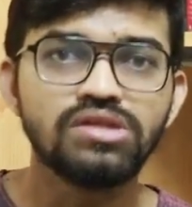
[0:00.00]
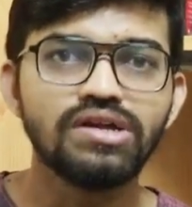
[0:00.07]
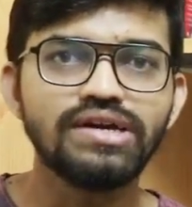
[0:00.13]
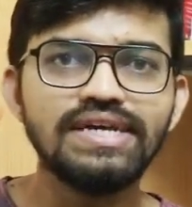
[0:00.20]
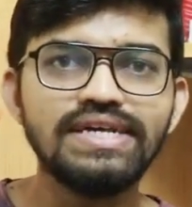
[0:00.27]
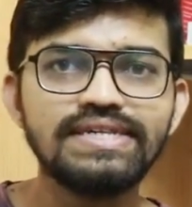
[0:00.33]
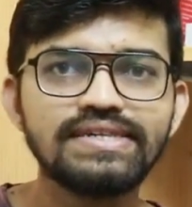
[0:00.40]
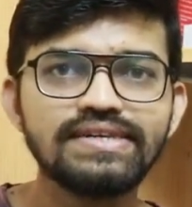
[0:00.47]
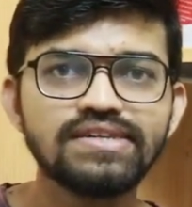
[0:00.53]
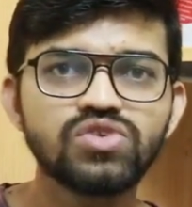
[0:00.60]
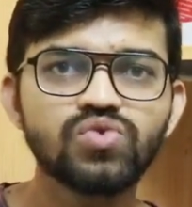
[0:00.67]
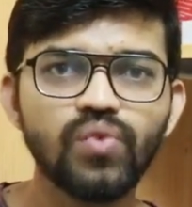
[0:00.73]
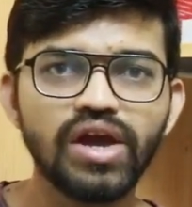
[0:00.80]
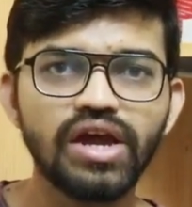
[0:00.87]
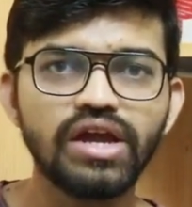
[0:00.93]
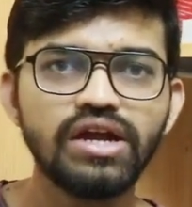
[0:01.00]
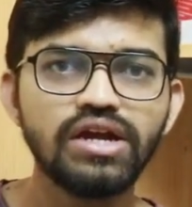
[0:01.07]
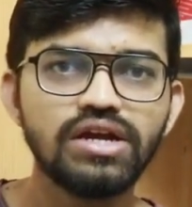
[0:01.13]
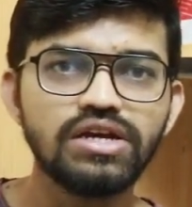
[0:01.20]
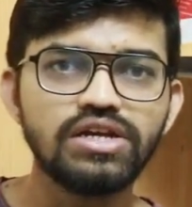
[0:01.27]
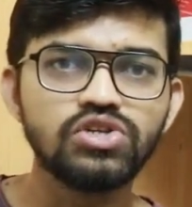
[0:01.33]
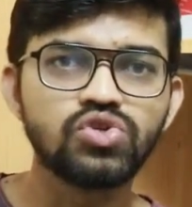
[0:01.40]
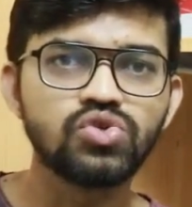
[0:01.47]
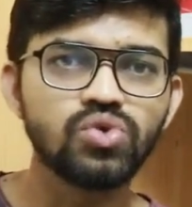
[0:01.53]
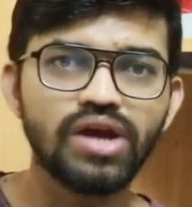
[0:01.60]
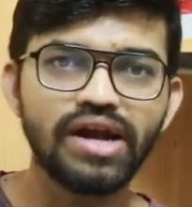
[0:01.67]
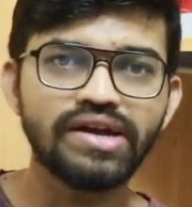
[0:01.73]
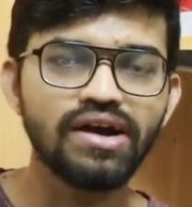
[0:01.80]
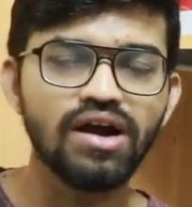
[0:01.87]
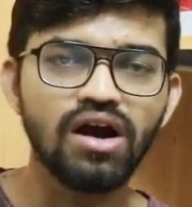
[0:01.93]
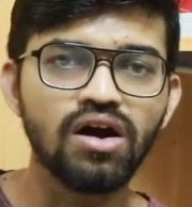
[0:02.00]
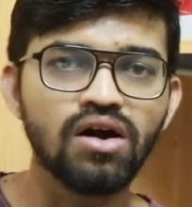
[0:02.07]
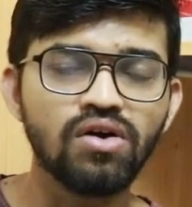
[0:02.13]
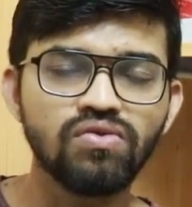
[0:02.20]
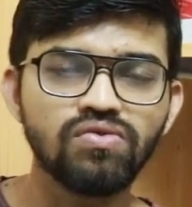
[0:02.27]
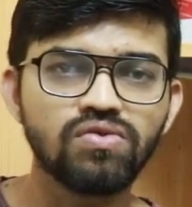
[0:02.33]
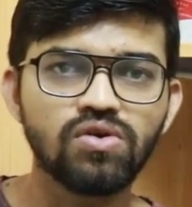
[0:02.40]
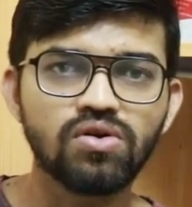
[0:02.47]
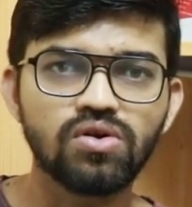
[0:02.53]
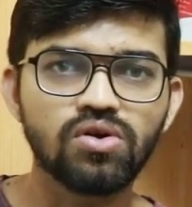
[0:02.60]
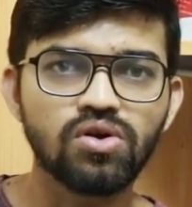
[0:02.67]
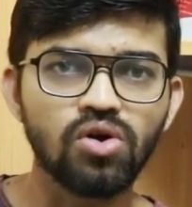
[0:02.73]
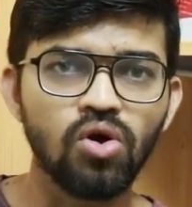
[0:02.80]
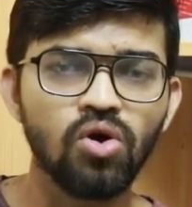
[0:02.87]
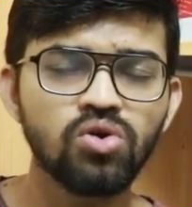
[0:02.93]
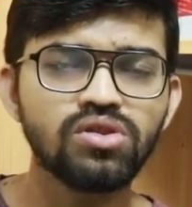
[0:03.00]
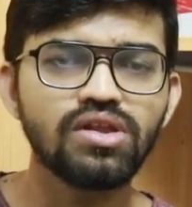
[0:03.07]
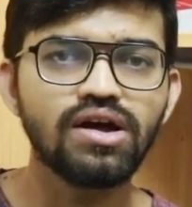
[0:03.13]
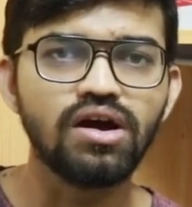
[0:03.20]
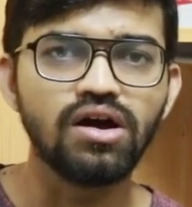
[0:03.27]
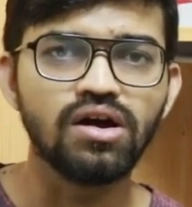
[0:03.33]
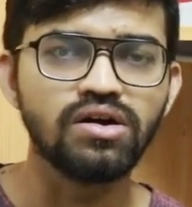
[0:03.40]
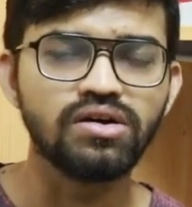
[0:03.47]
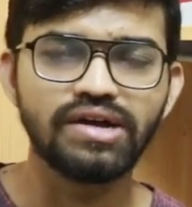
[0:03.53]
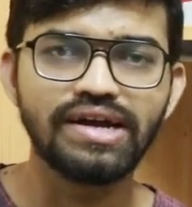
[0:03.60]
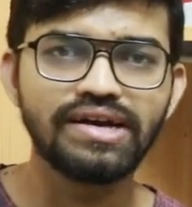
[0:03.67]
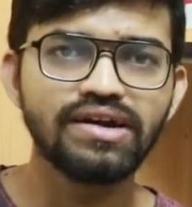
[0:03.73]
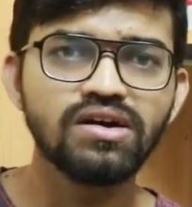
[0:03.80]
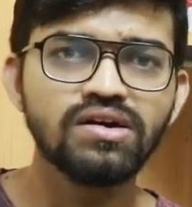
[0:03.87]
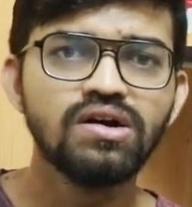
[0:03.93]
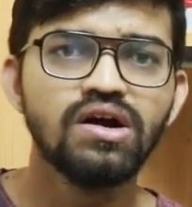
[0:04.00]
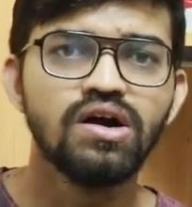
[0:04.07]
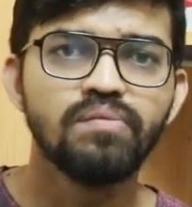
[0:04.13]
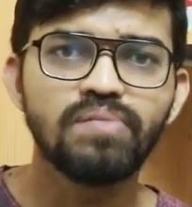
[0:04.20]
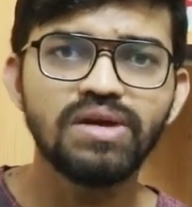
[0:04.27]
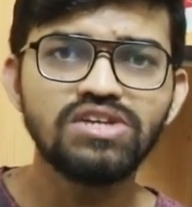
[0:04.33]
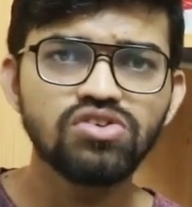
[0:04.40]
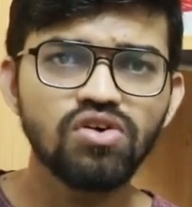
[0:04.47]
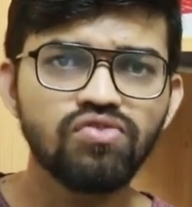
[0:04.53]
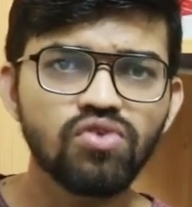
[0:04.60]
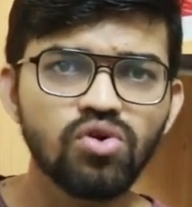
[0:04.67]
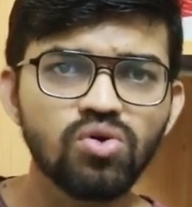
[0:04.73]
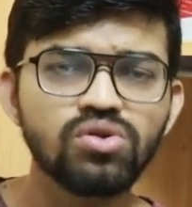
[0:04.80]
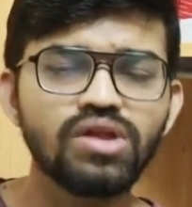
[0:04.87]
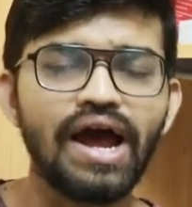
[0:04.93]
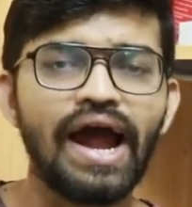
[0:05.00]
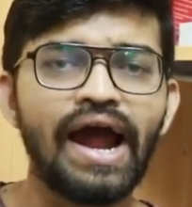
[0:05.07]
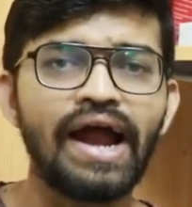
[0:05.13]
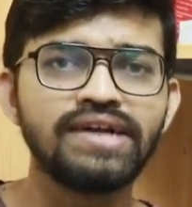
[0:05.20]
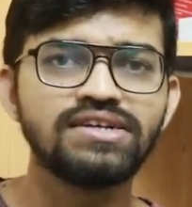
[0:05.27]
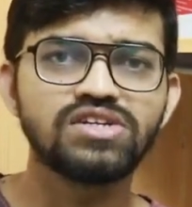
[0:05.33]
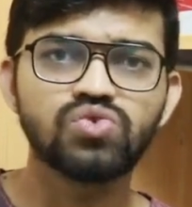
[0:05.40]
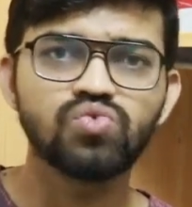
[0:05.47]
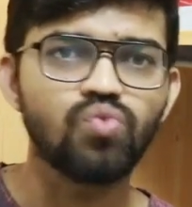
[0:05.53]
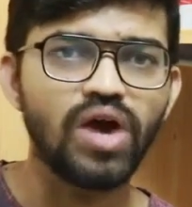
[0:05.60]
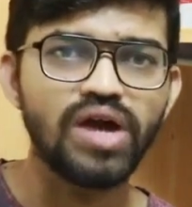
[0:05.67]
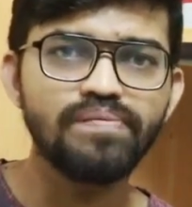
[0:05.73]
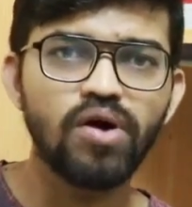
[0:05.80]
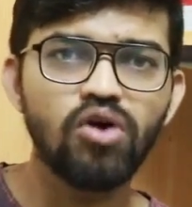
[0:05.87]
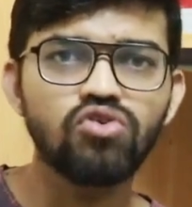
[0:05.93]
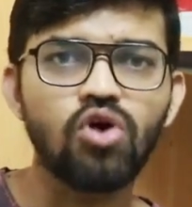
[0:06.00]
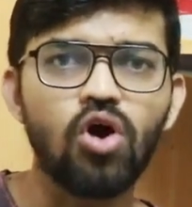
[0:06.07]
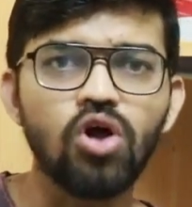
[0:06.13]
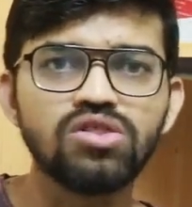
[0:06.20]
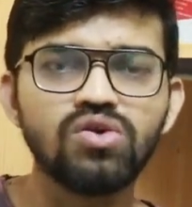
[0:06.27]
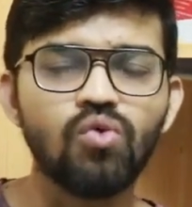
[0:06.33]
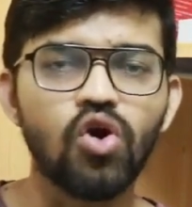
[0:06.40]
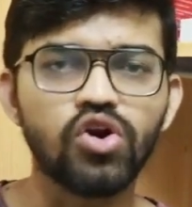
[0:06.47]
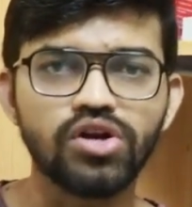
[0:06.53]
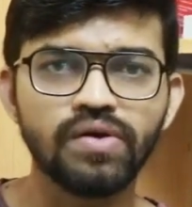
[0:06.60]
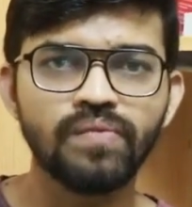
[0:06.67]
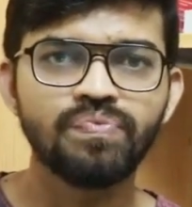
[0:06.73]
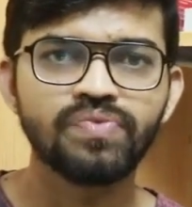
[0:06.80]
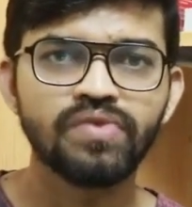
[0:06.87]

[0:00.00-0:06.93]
The easiest way is to get a cloth, get a piece of cloth, and just wipe out all the water.